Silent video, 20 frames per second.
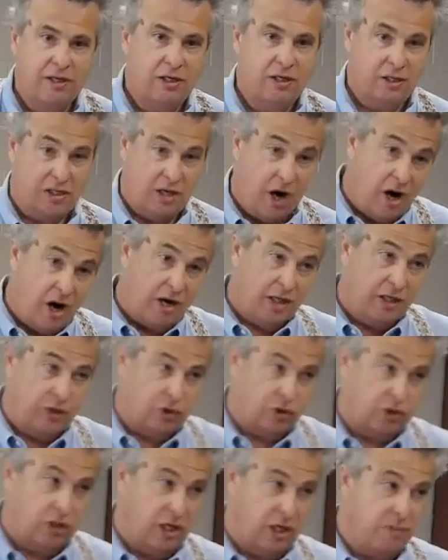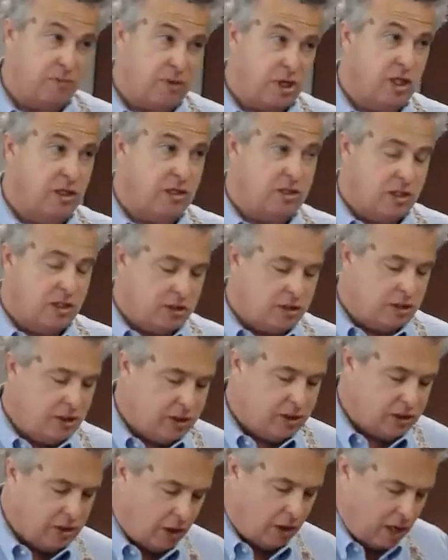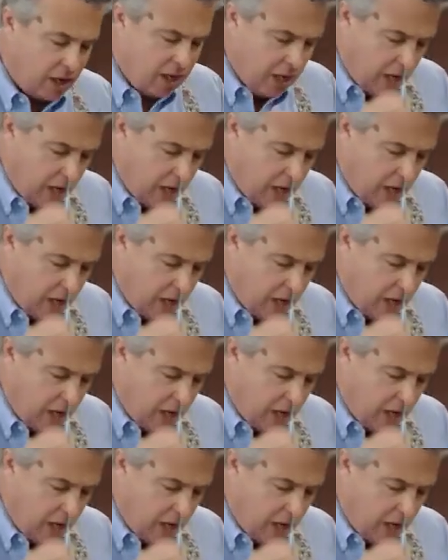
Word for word: God is saying, because this is a,